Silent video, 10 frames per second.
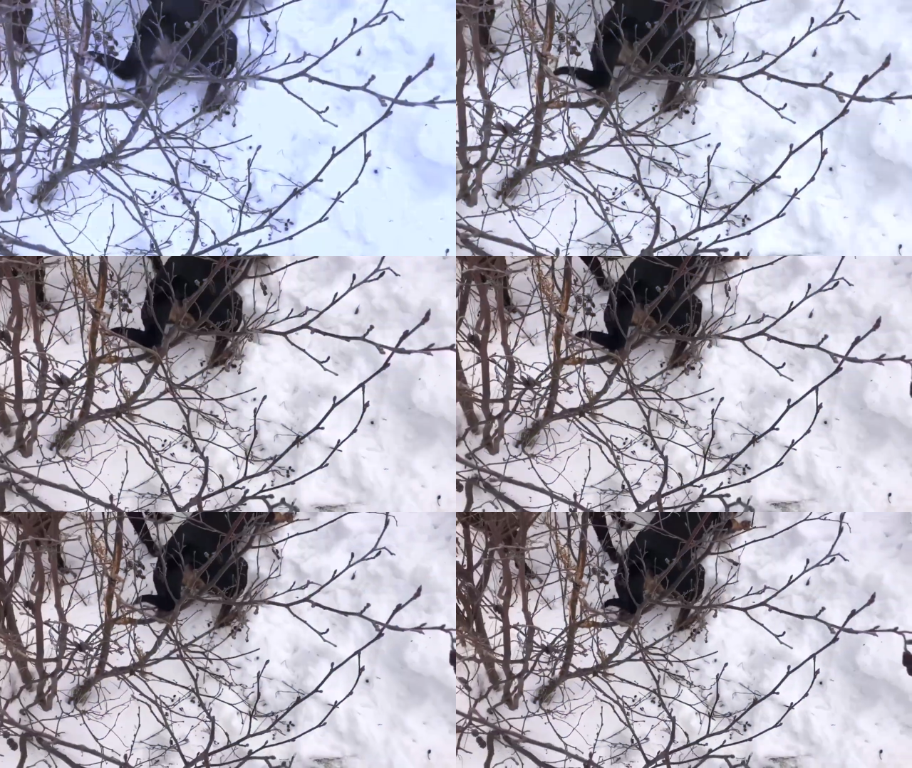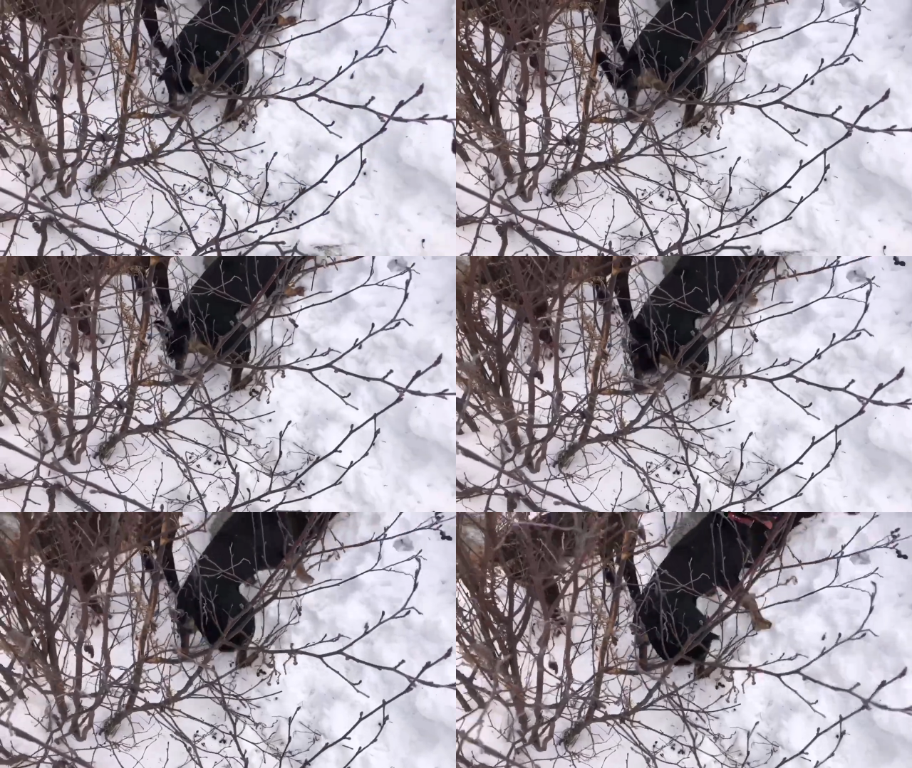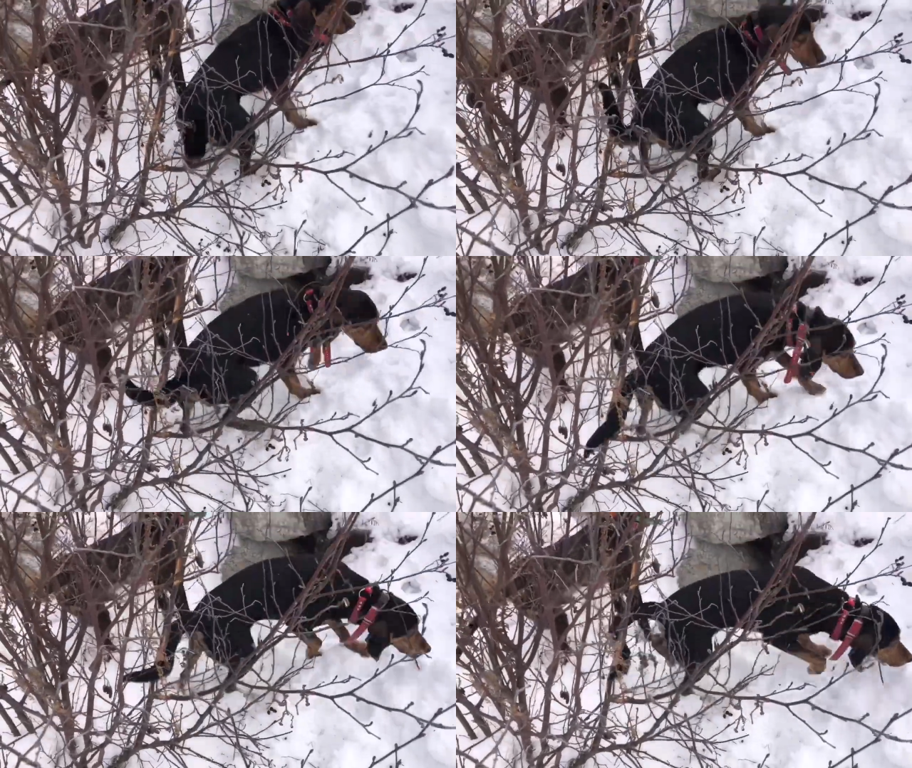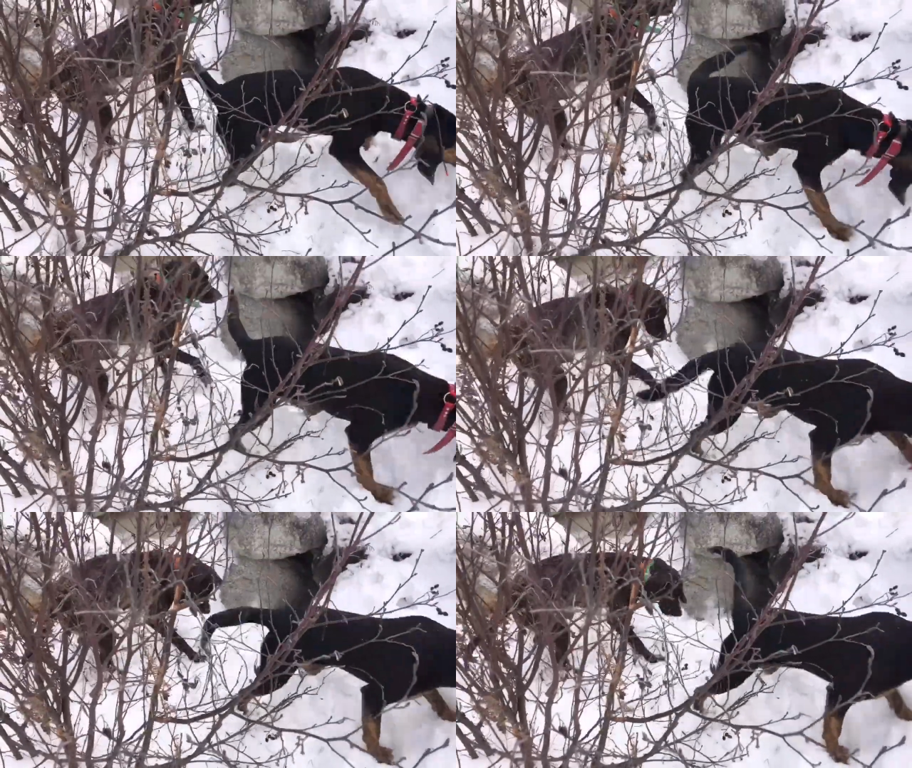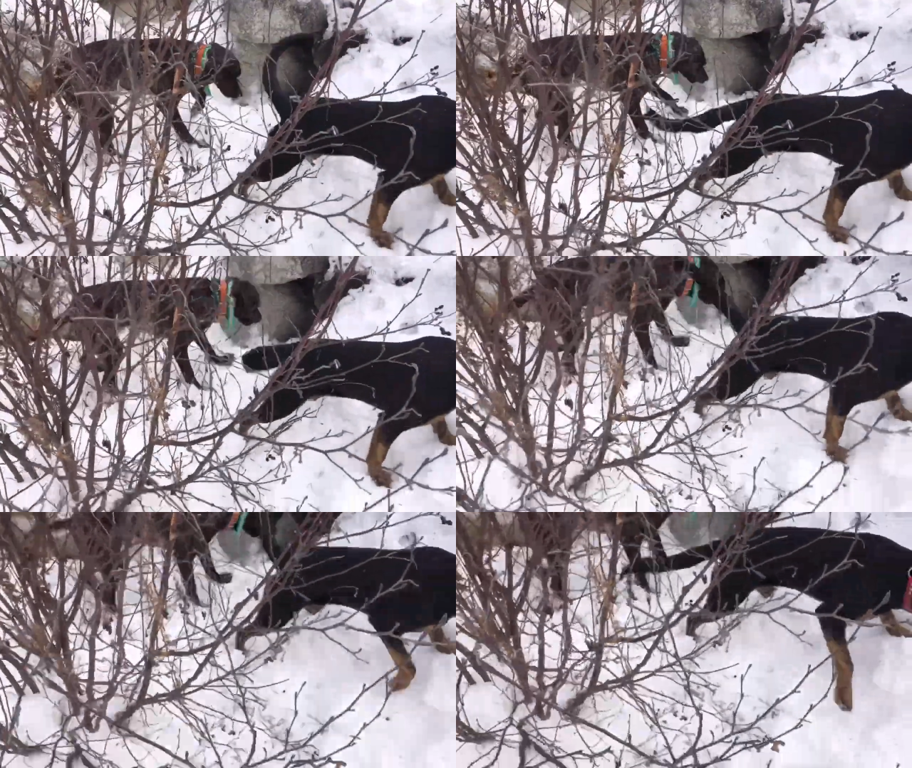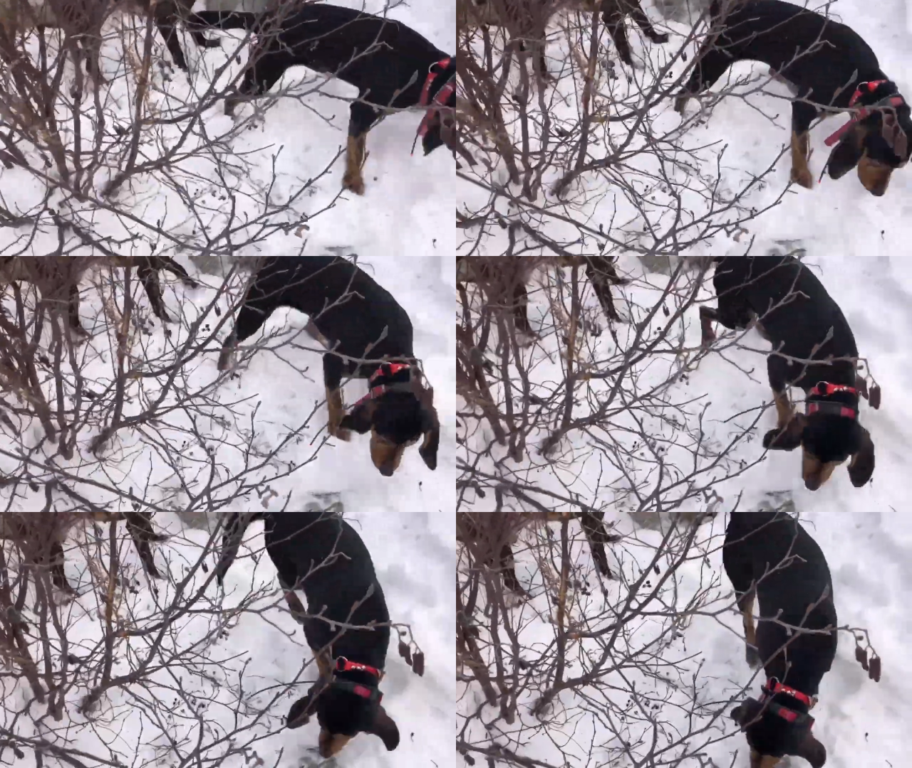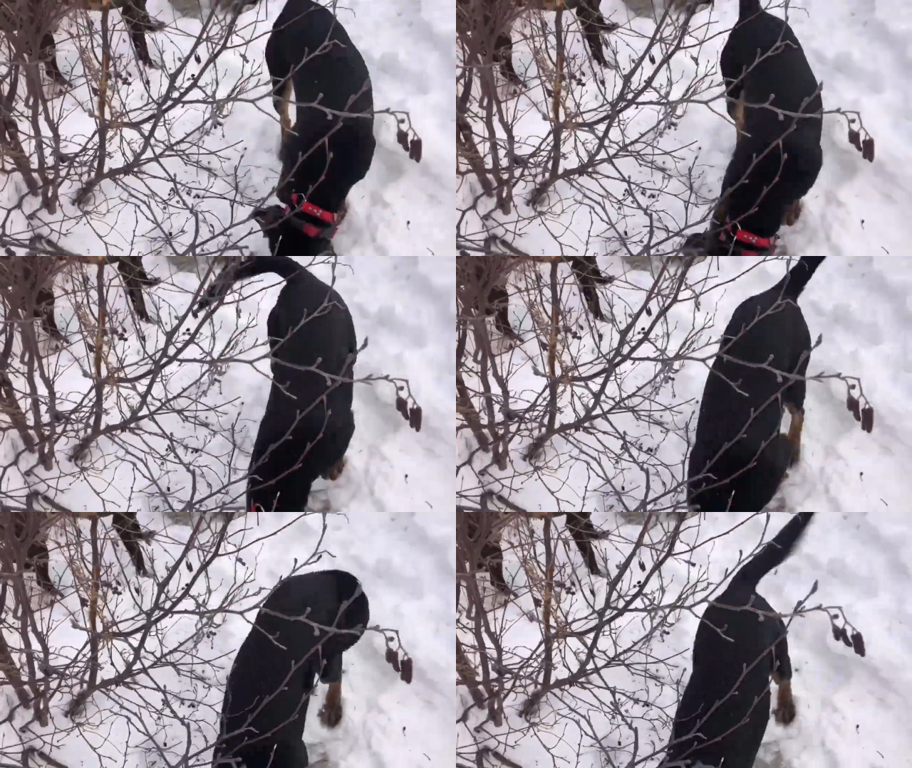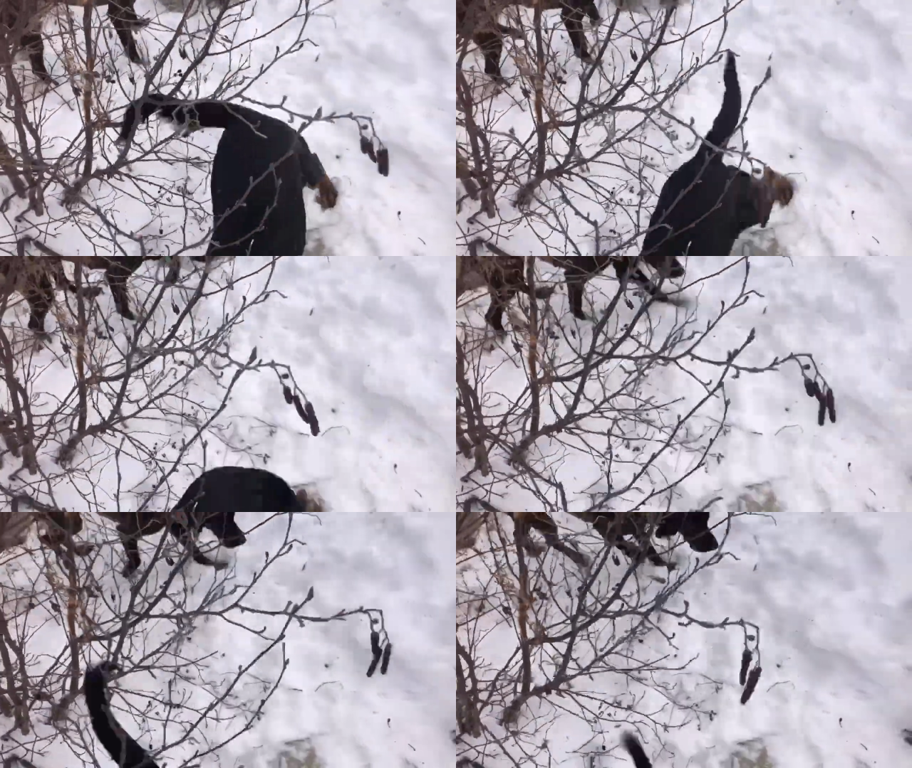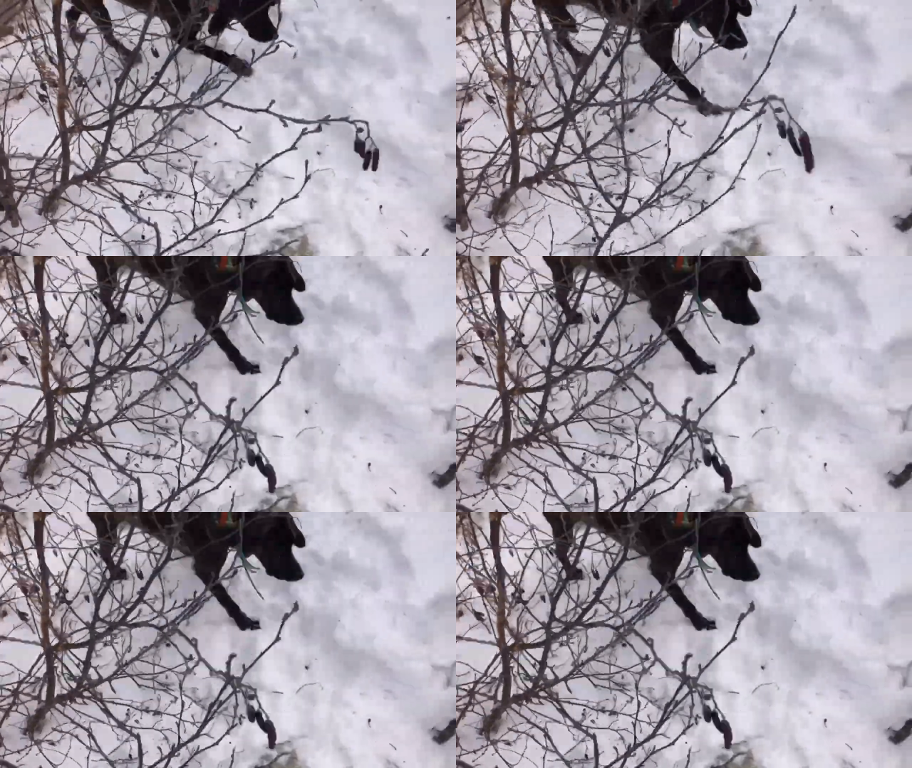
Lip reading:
(no speaker visible)